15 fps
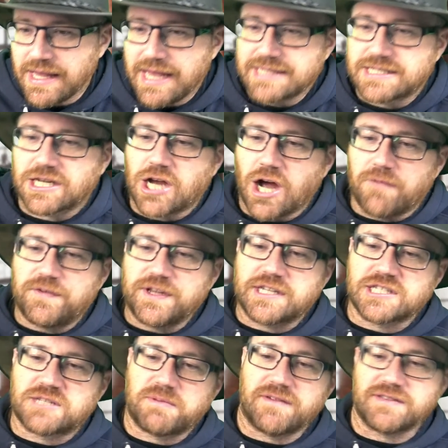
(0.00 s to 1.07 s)
It's a coffee
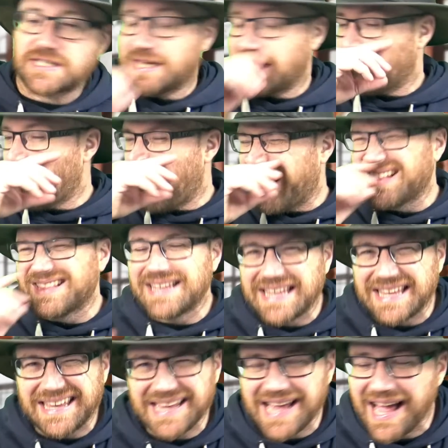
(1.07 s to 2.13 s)
conspiracy. Well,
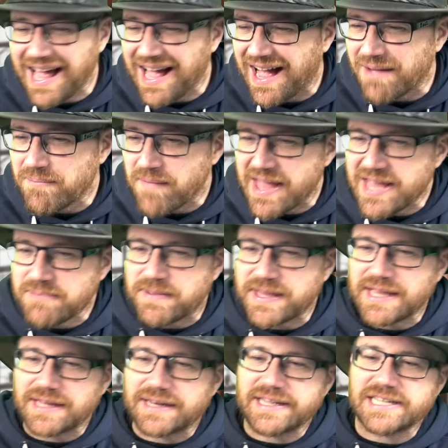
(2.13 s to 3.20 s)
yeah,
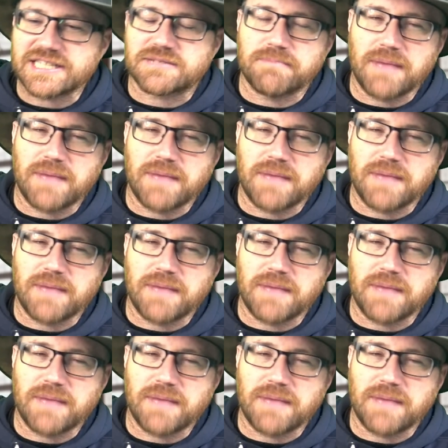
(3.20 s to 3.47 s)
maybe it is.